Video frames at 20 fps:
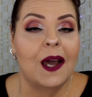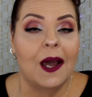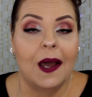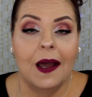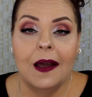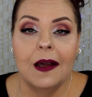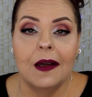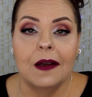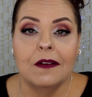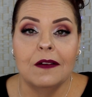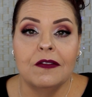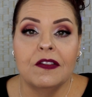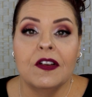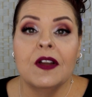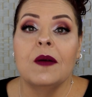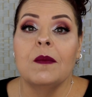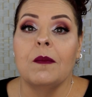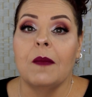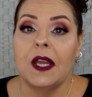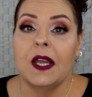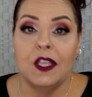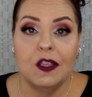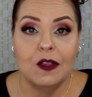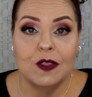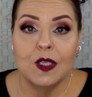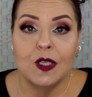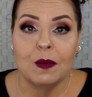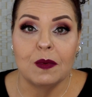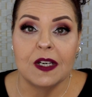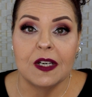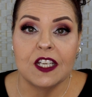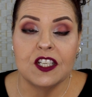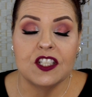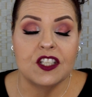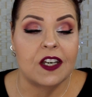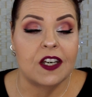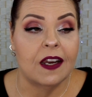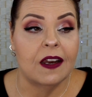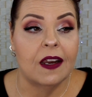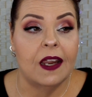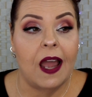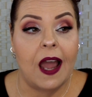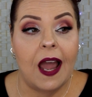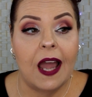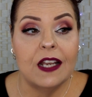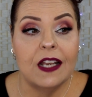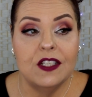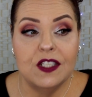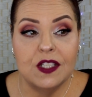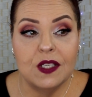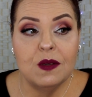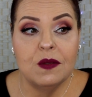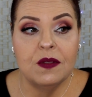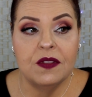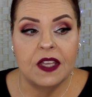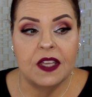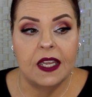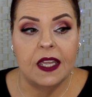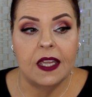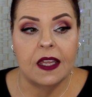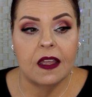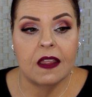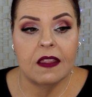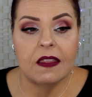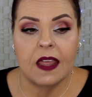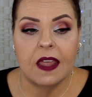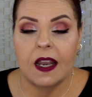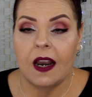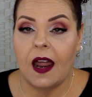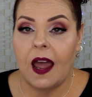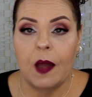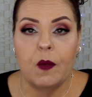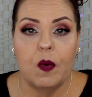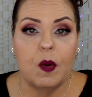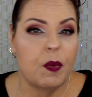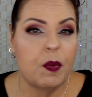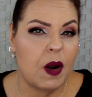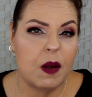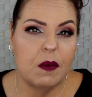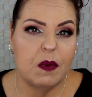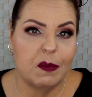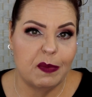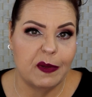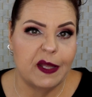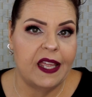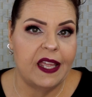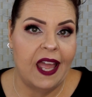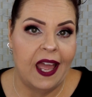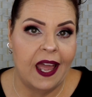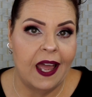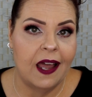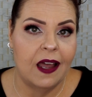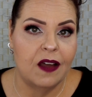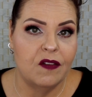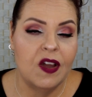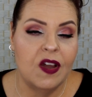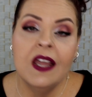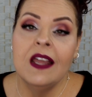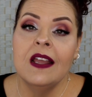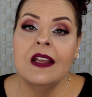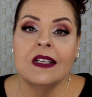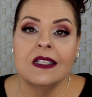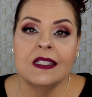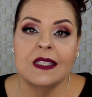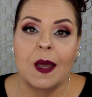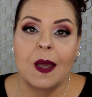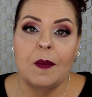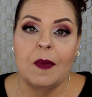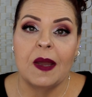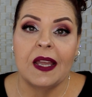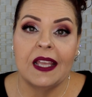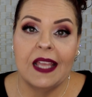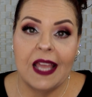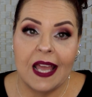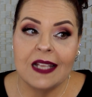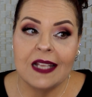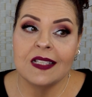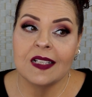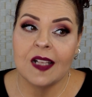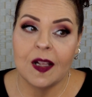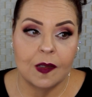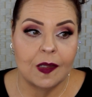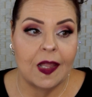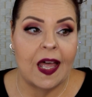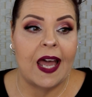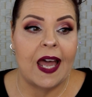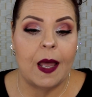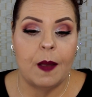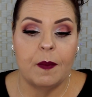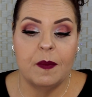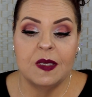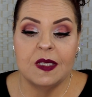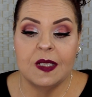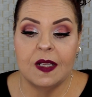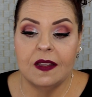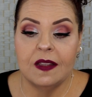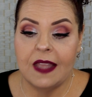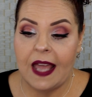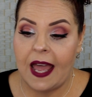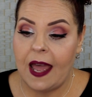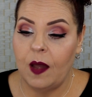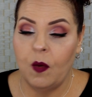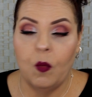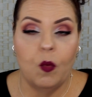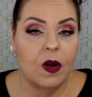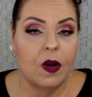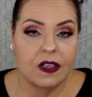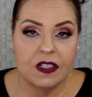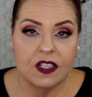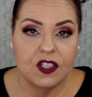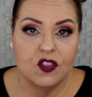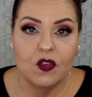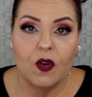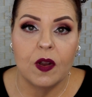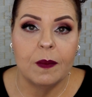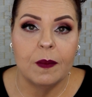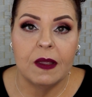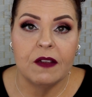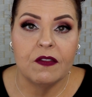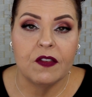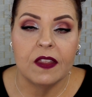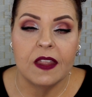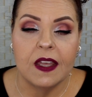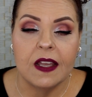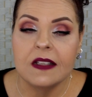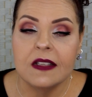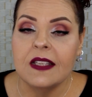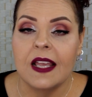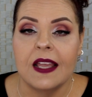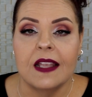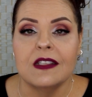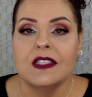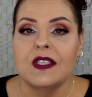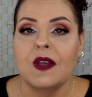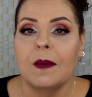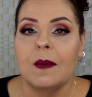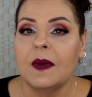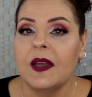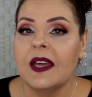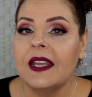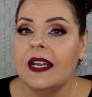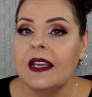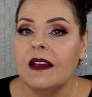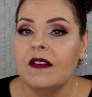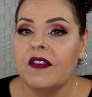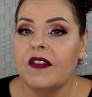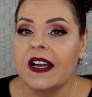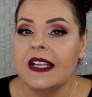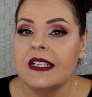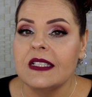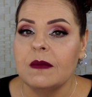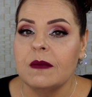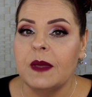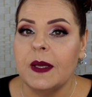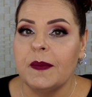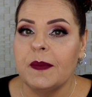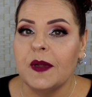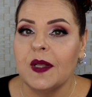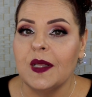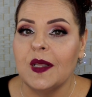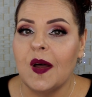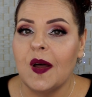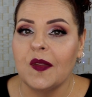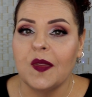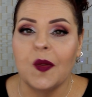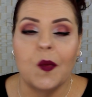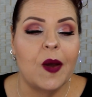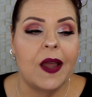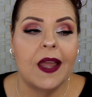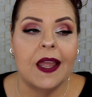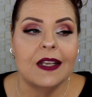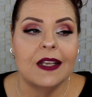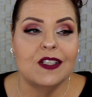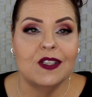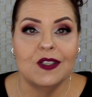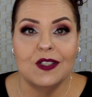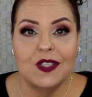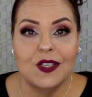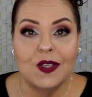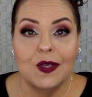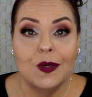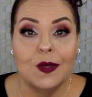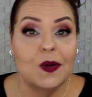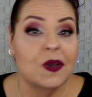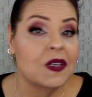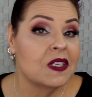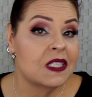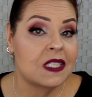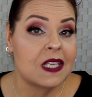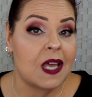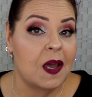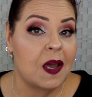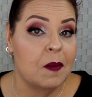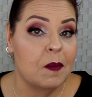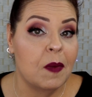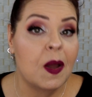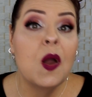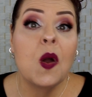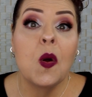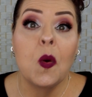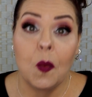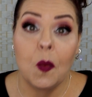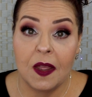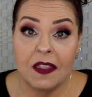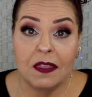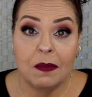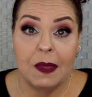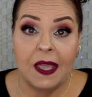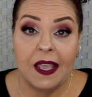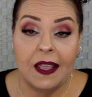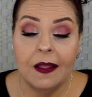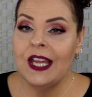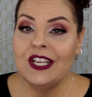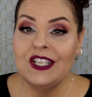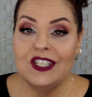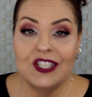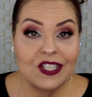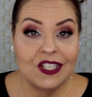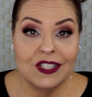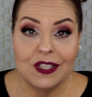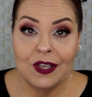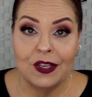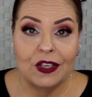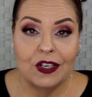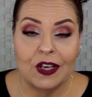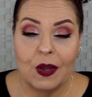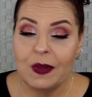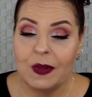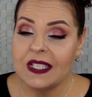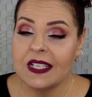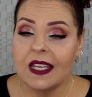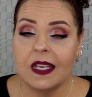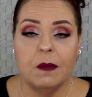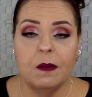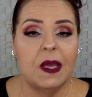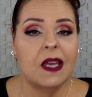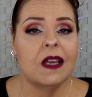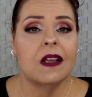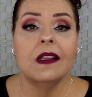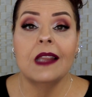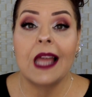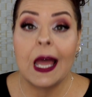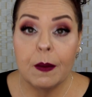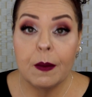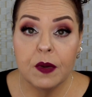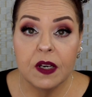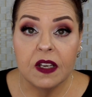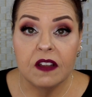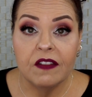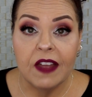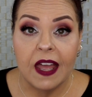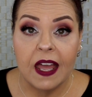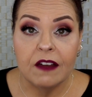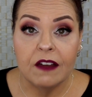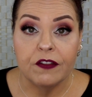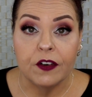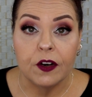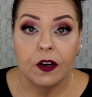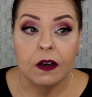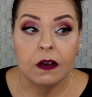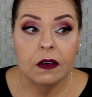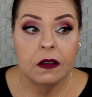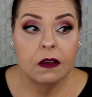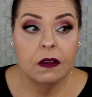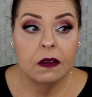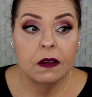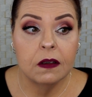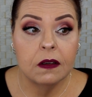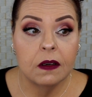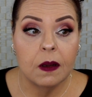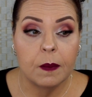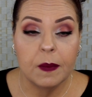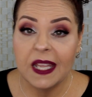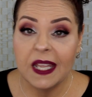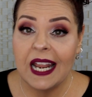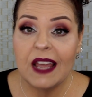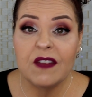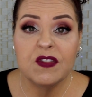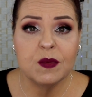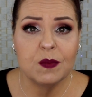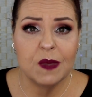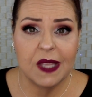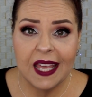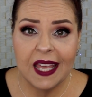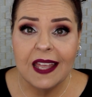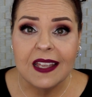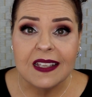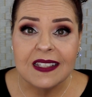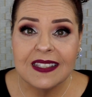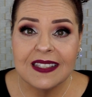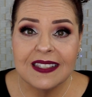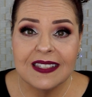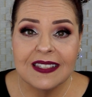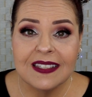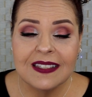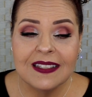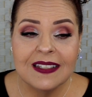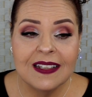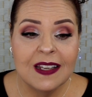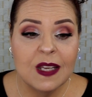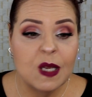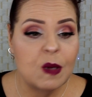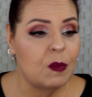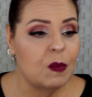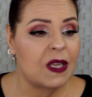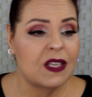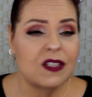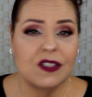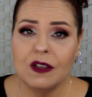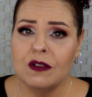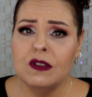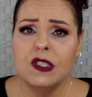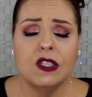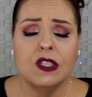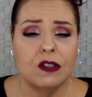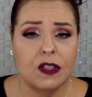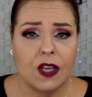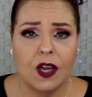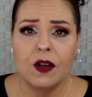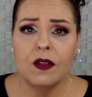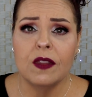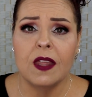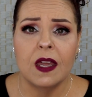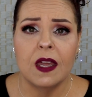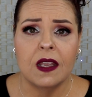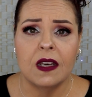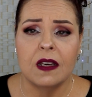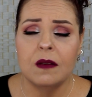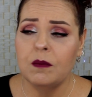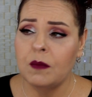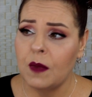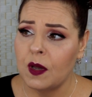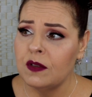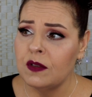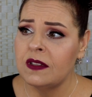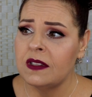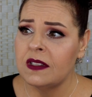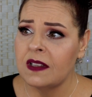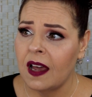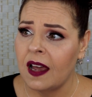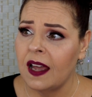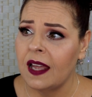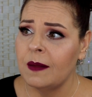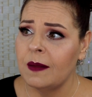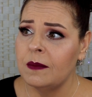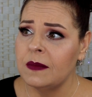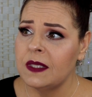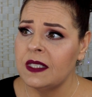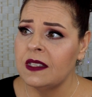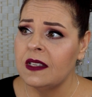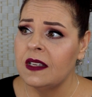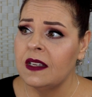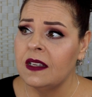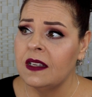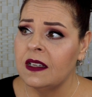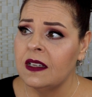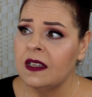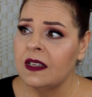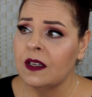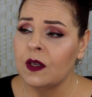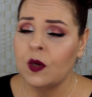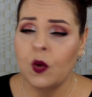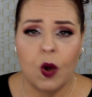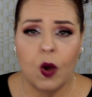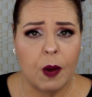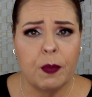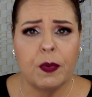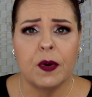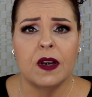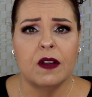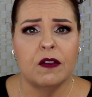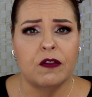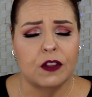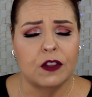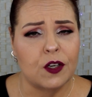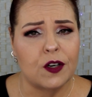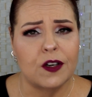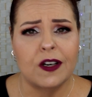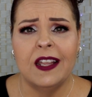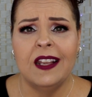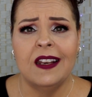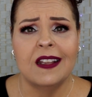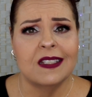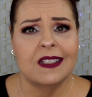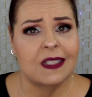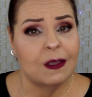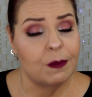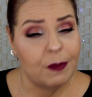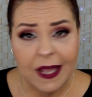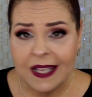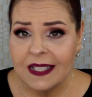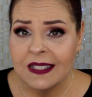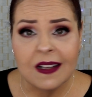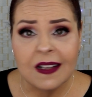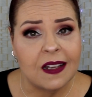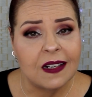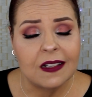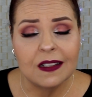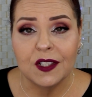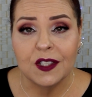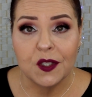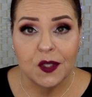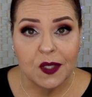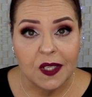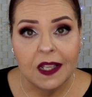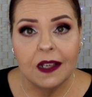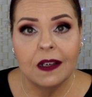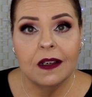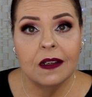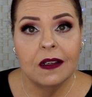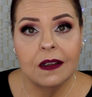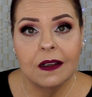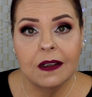of my YouTuber dictionary. I do think that I will probably have some guest collabs that want to join me for this and so I'm going to invite some people along the way to do some with me. Just so you know, it's going to be a collaborative effort. I'm going to have some guests because don't you know that most times cooperative learning is the best kind of learning?